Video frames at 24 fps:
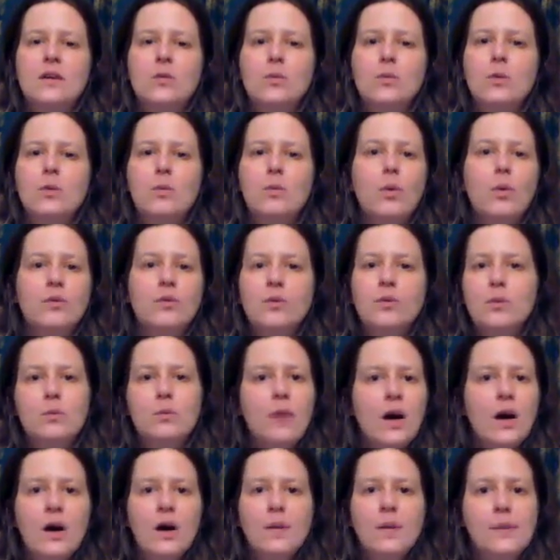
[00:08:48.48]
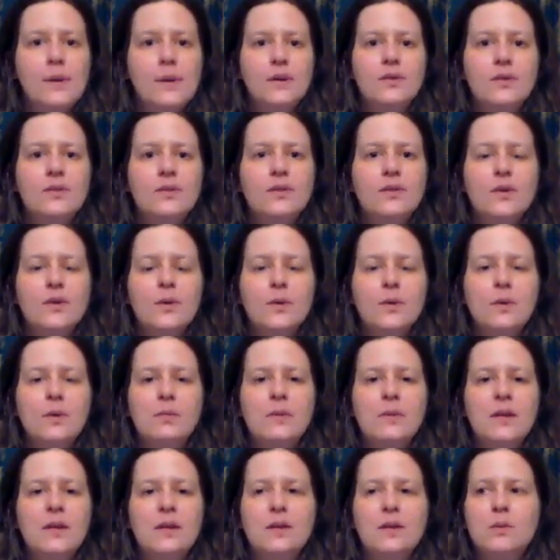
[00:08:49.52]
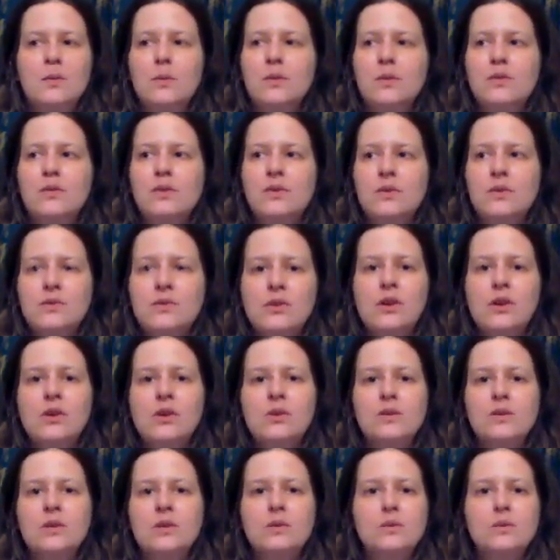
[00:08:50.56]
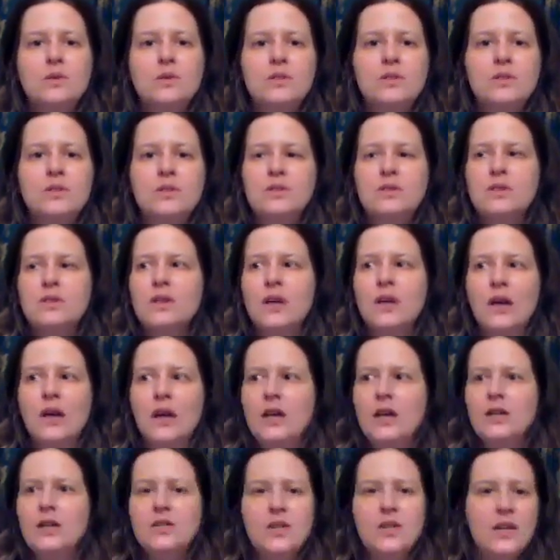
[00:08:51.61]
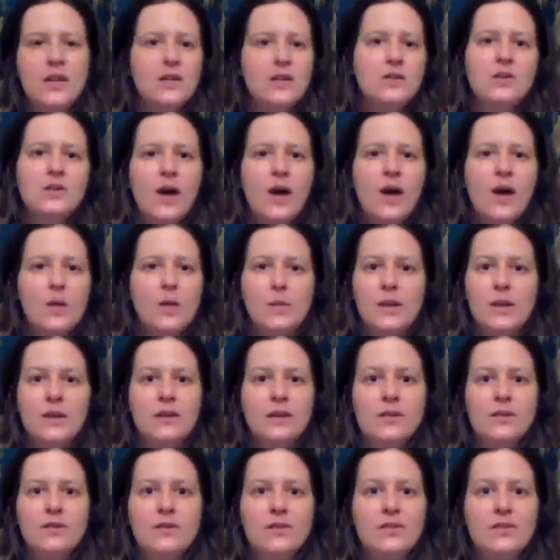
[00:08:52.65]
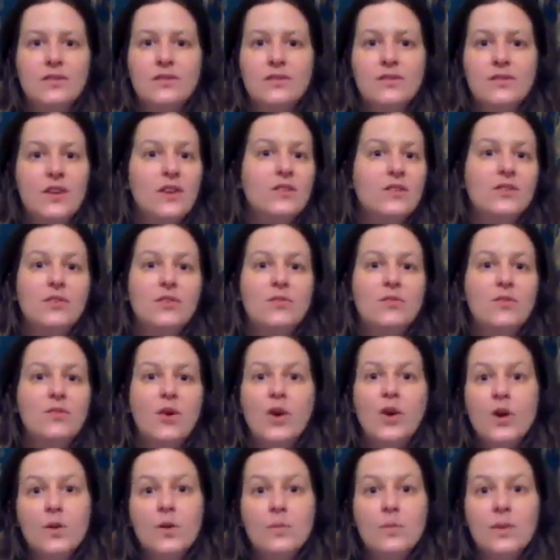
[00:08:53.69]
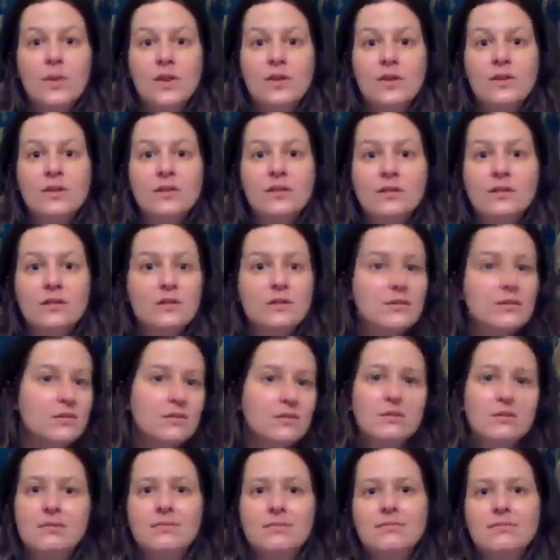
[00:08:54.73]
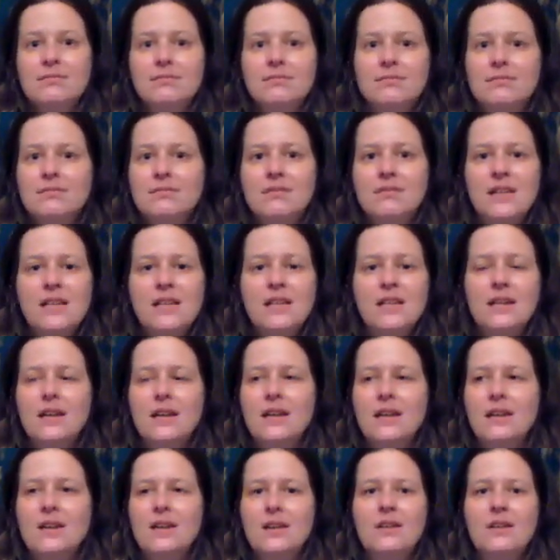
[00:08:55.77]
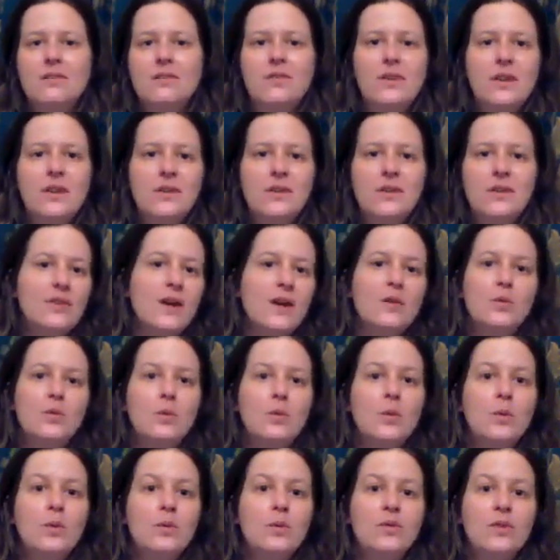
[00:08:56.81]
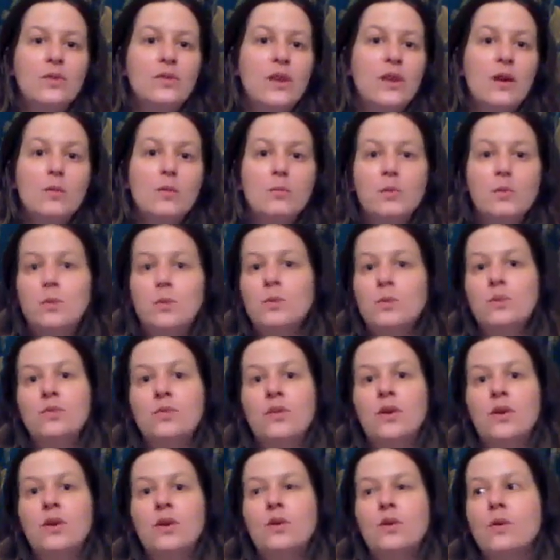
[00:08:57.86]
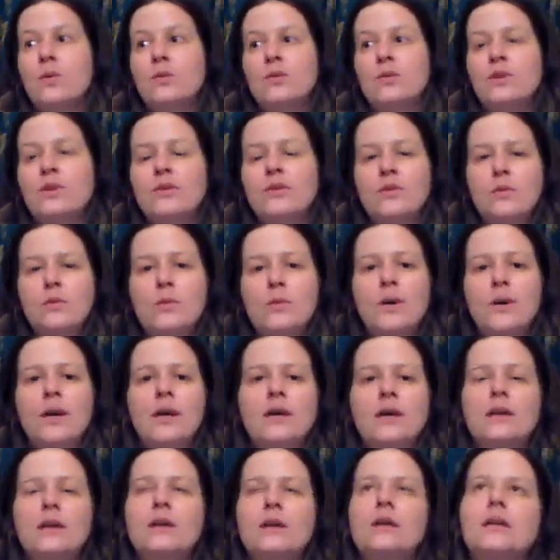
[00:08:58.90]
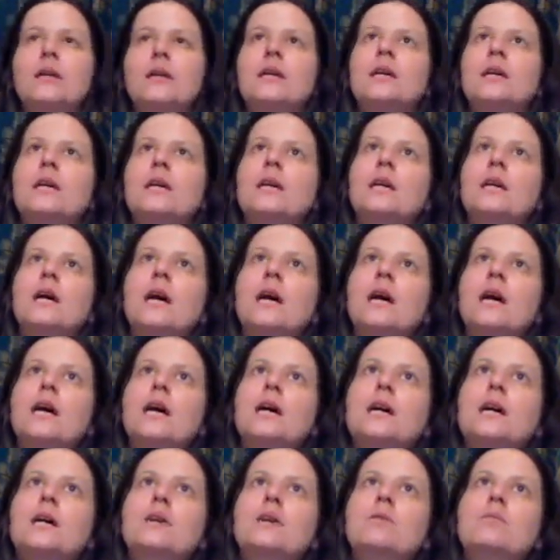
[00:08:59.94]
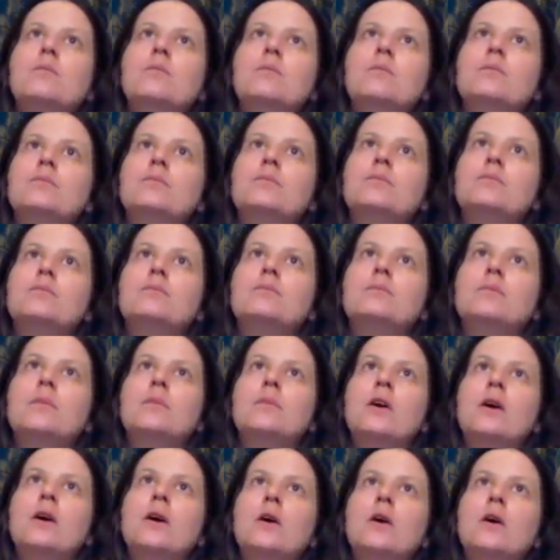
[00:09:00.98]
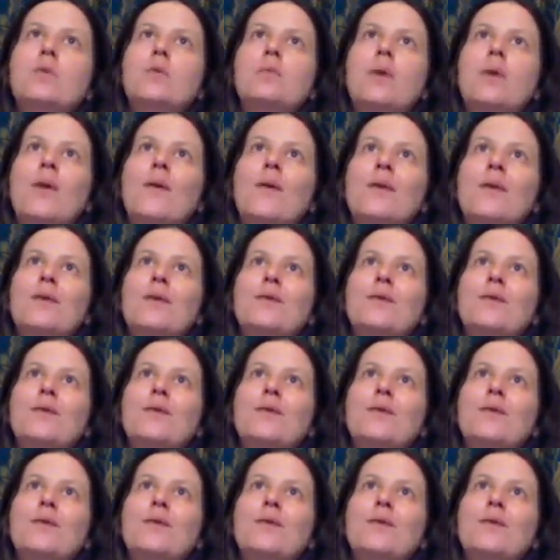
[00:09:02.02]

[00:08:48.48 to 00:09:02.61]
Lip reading: It wasn't on purpose, you know what I mean? It wasn't controlled. It was just change your habits, change your environment. The effect was I was out more, so I was losing weight. But I